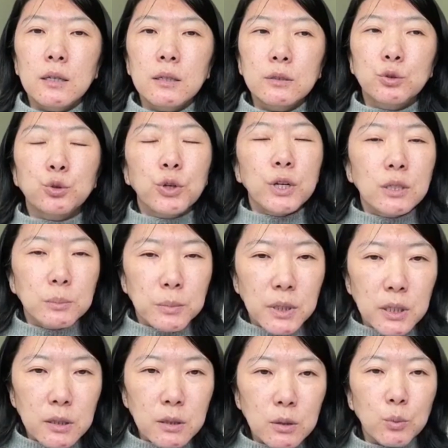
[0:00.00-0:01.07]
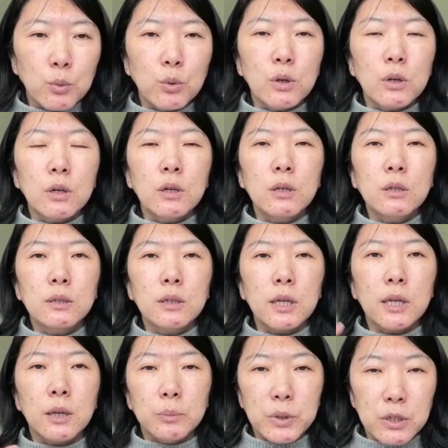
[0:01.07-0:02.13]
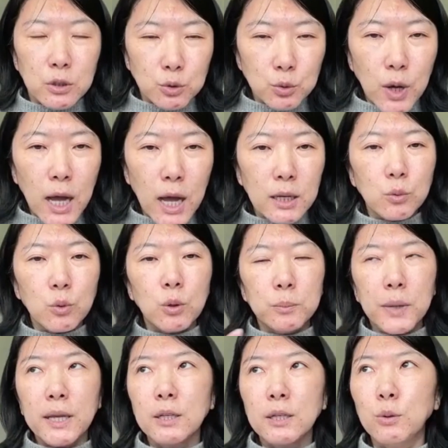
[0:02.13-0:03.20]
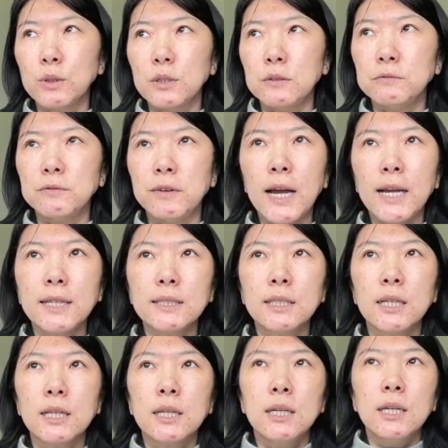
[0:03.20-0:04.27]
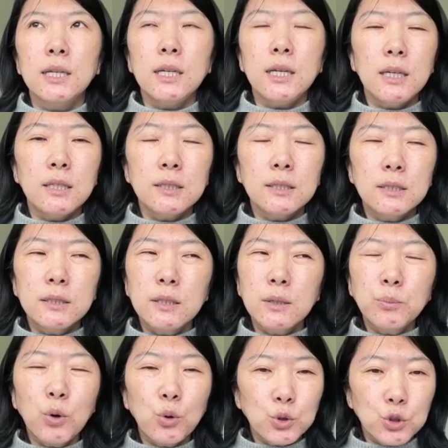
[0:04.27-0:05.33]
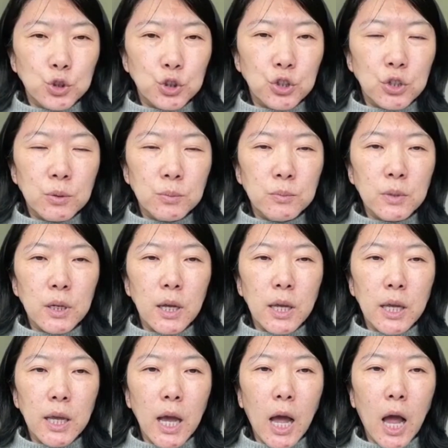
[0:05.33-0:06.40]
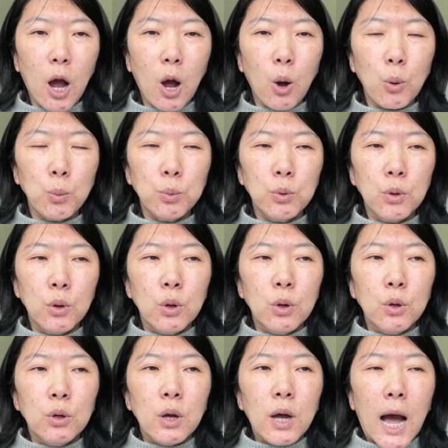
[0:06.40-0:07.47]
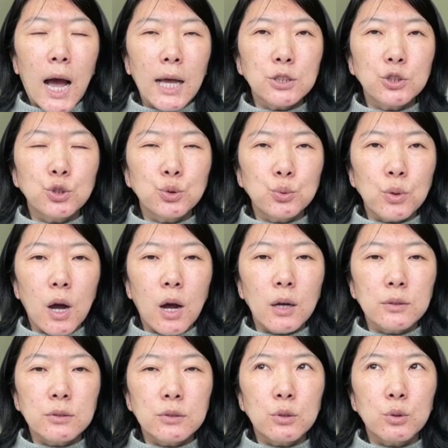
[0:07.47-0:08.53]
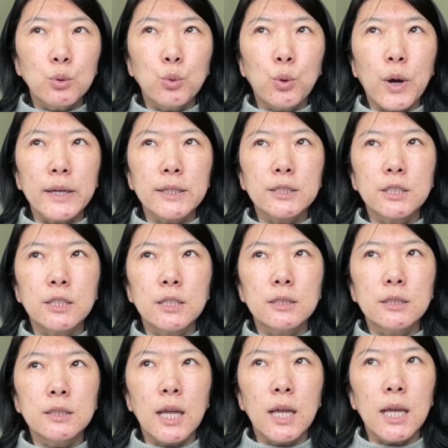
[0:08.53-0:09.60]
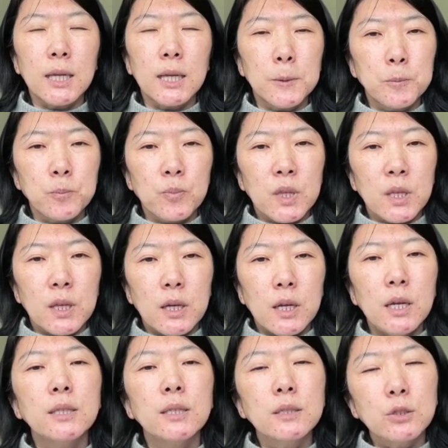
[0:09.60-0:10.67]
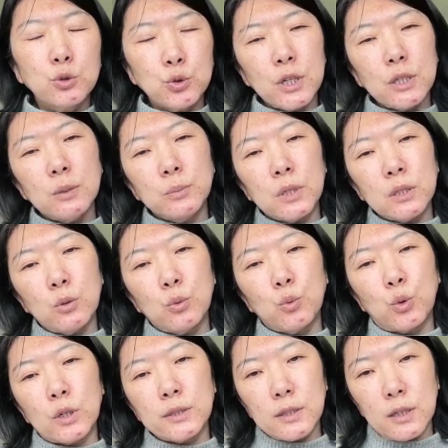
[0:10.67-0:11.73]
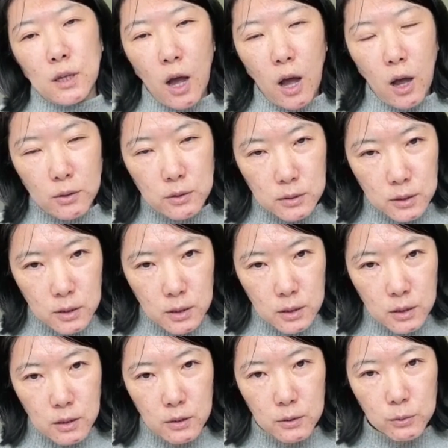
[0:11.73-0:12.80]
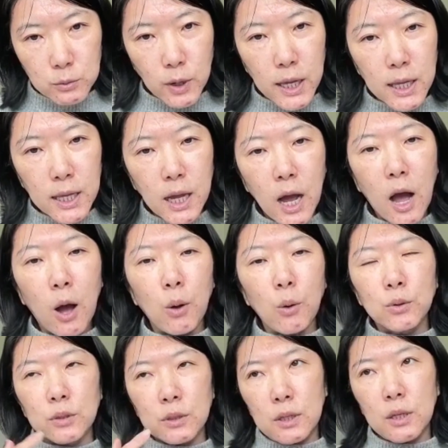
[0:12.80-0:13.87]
treatment, or it can be a drug or medical device. In simple term, it help us to answer questions like, is the treatment worth the cost, right? How